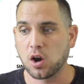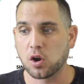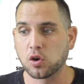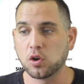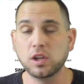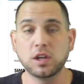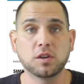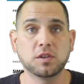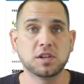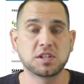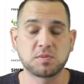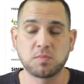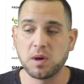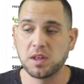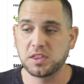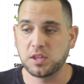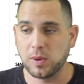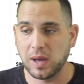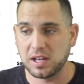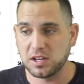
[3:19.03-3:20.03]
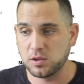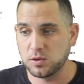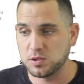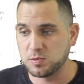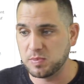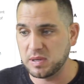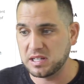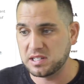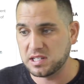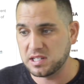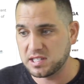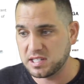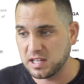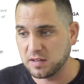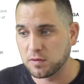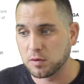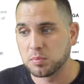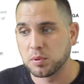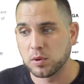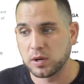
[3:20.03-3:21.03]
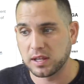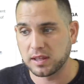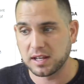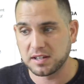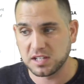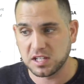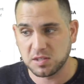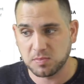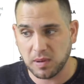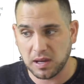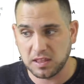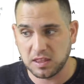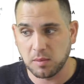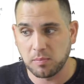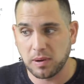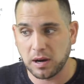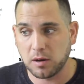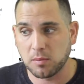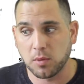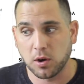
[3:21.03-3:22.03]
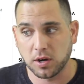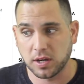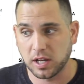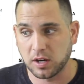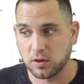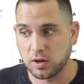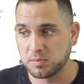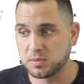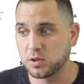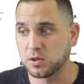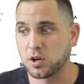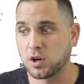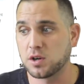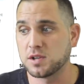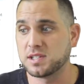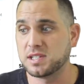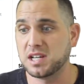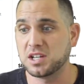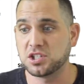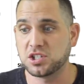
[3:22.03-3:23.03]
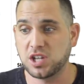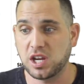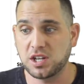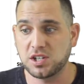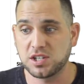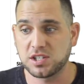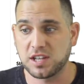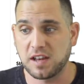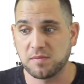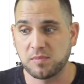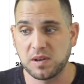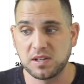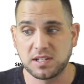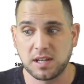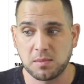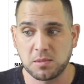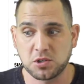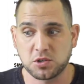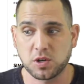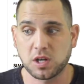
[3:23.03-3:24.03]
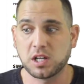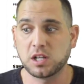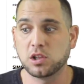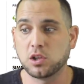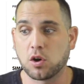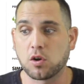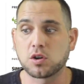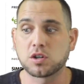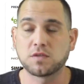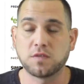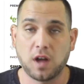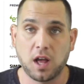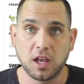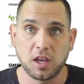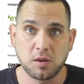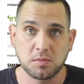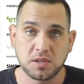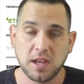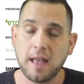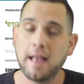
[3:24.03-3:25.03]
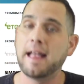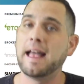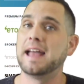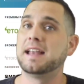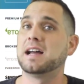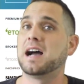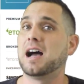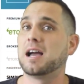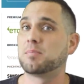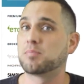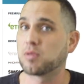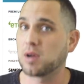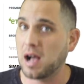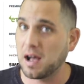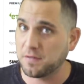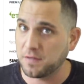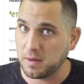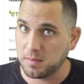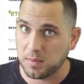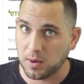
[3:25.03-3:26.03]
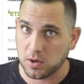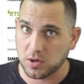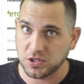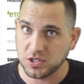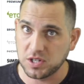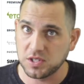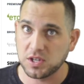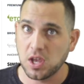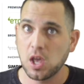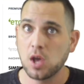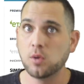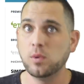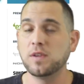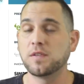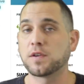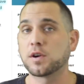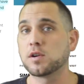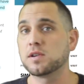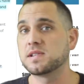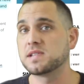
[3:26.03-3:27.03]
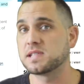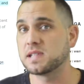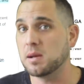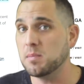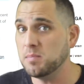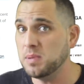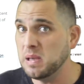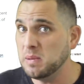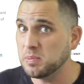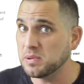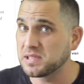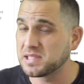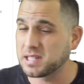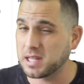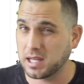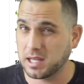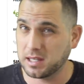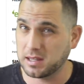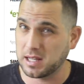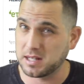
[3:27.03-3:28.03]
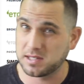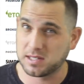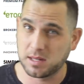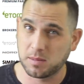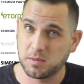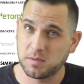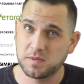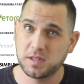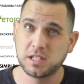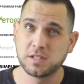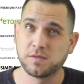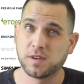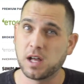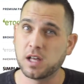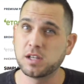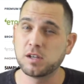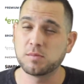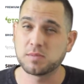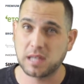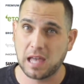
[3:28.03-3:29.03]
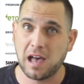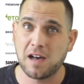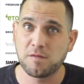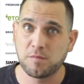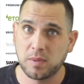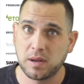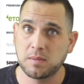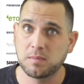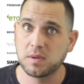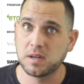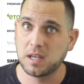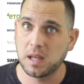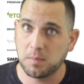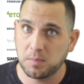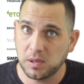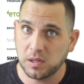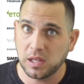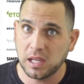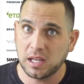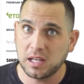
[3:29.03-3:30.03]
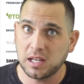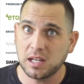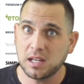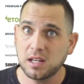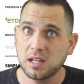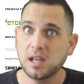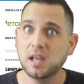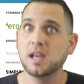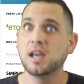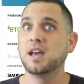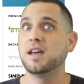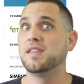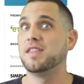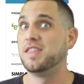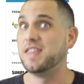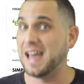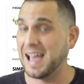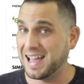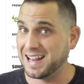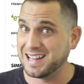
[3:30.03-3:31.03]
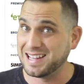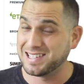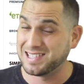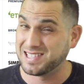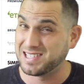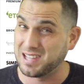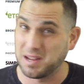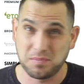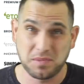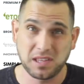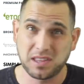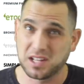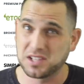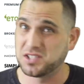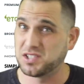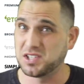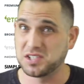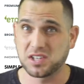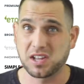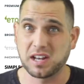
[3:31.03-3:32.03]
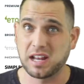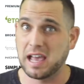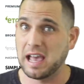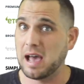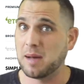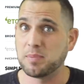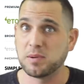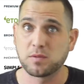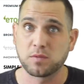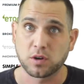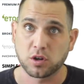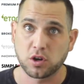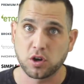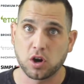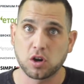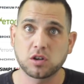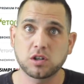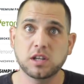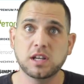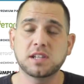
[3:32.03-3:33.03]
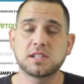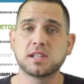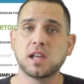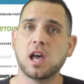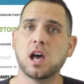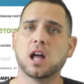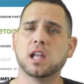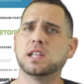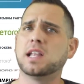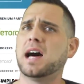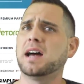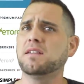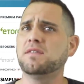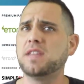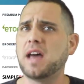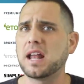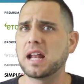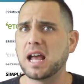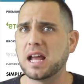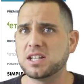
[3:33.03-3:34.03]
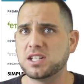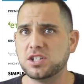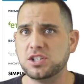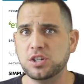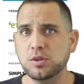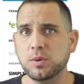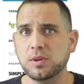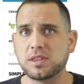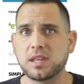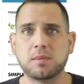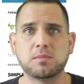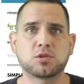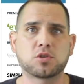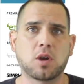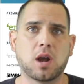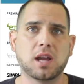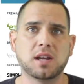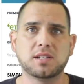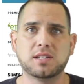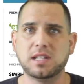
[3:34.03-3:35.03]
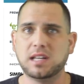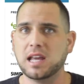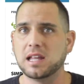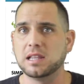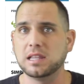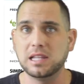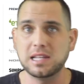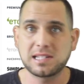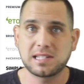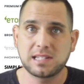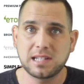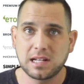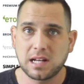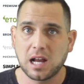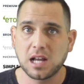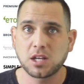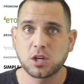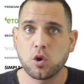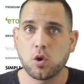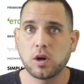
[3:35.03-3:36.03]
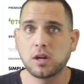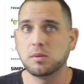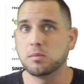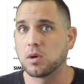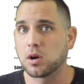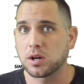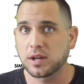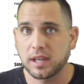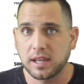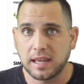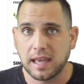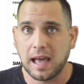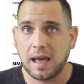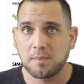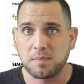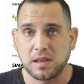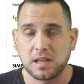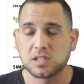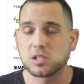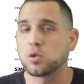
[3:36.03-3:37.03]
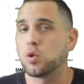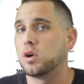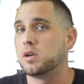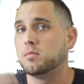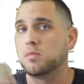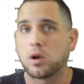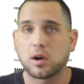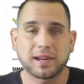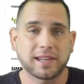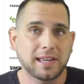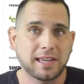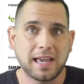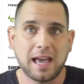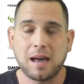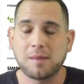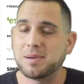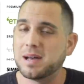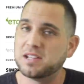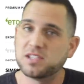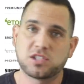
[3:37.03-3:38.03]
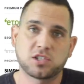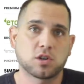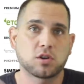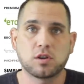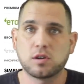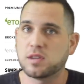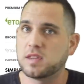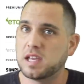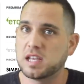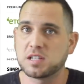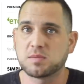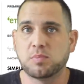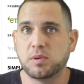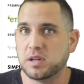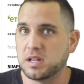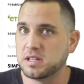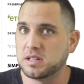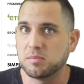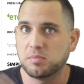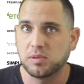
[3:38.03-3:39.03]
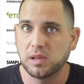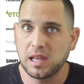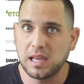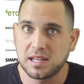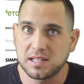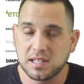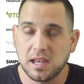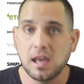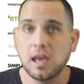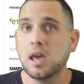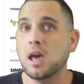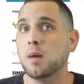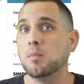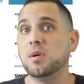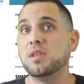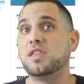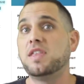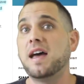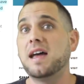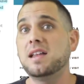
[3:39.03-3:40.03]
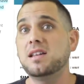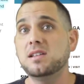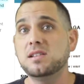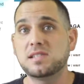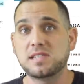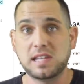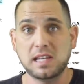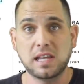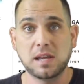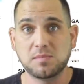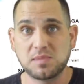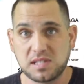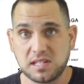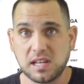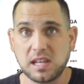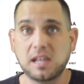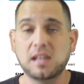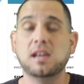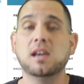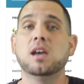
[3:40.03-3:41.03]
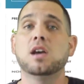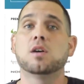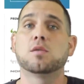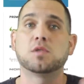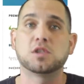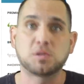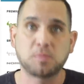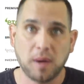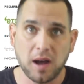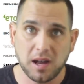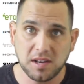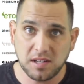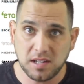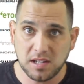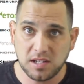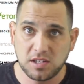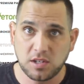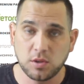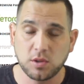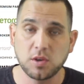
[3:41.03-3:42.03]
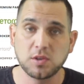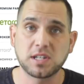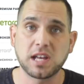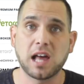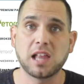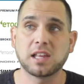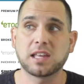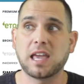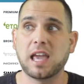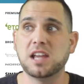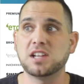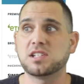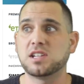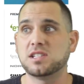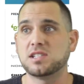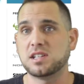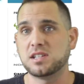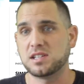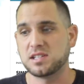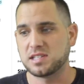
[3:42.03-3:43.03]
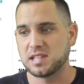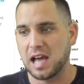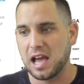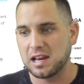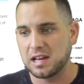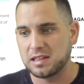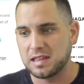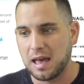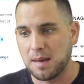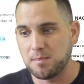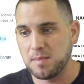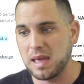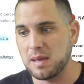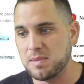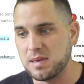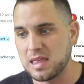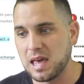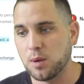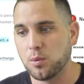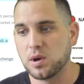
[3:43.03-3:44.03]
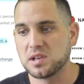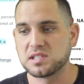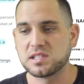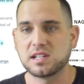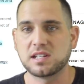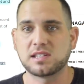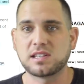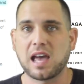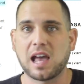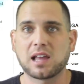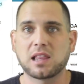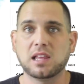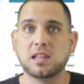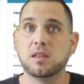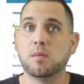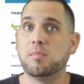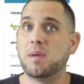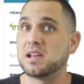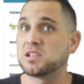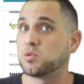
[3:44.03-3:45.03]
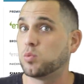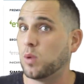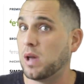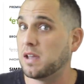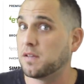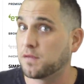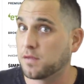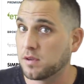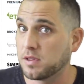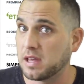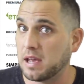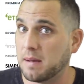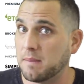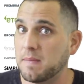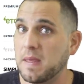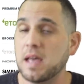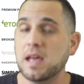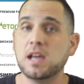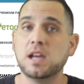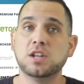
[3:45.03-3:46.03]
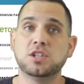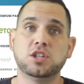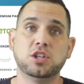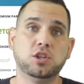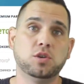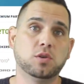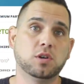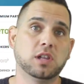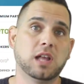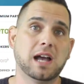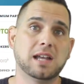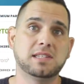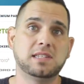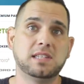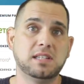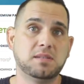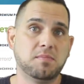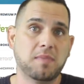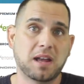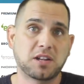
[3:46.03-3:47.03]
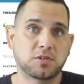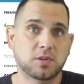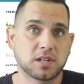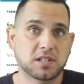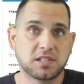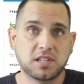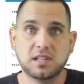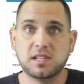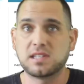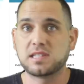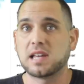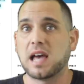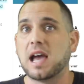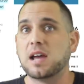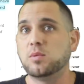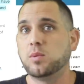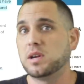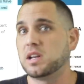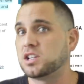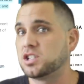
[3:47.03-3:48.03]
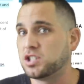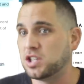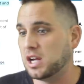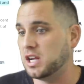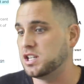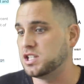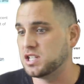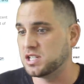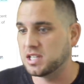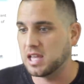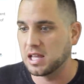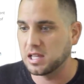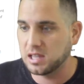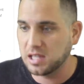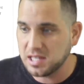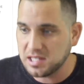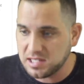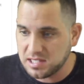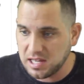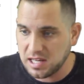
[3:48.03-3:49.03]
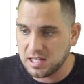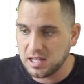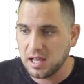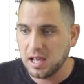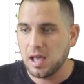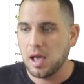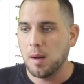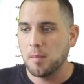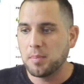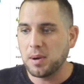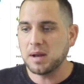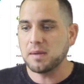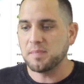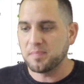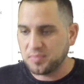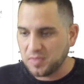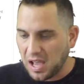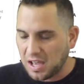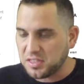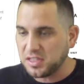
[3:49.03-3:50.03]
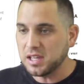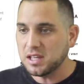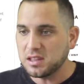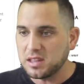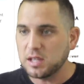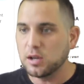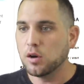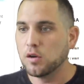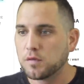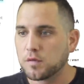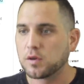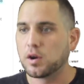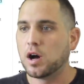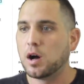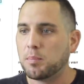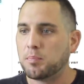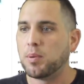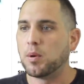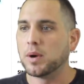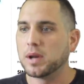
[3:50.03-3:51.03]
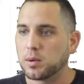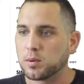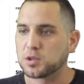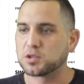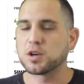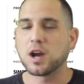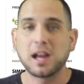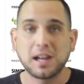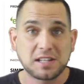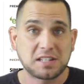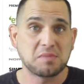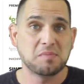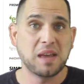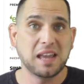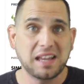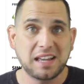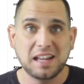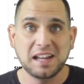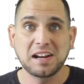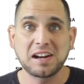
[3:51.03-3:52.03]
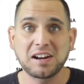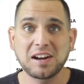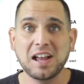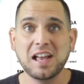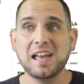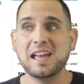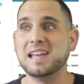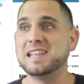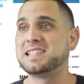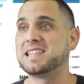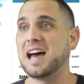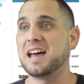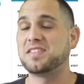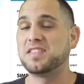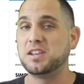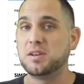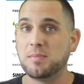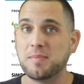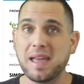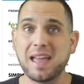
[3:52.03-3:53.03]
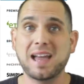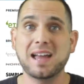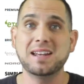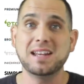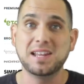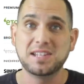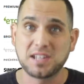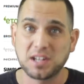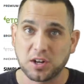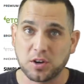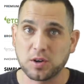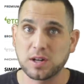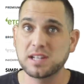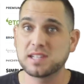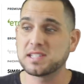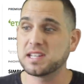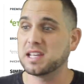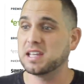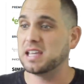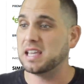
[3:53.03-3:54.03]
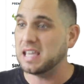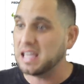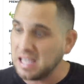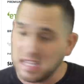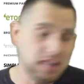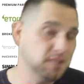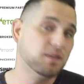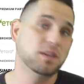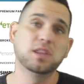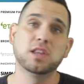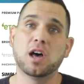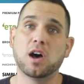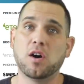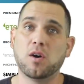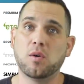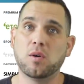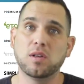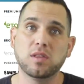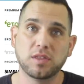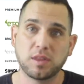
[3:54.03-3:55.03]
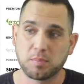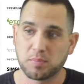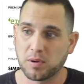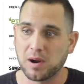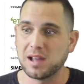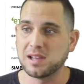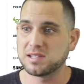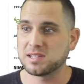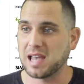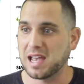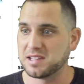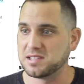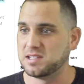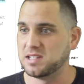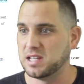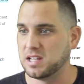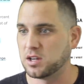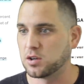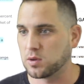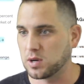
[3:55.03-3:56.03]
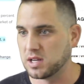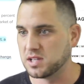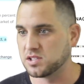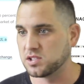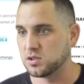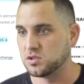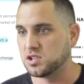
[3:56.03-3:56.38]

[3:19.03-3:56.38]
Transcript: Earlier this month, you had News BTC reporting that despite the bear market, cryptocurrency exchanges have been demonstrating large volumes and high profit margins. We've heard some people saying that some of these volumes have been manipulated. That is something that's just going to happen regardless. A lot of that had to do with them trying to get listed listed on CoinMarketCap because CoinMarketCap had certain things put into place. But then CMC responded to those allocations and decided that maybe that wasn't exactly the best way for them to utilize these metrics to decide what exchanges get listed. But I think the overall point we're trying to make here is that the demand is increasing even though the price has decreased.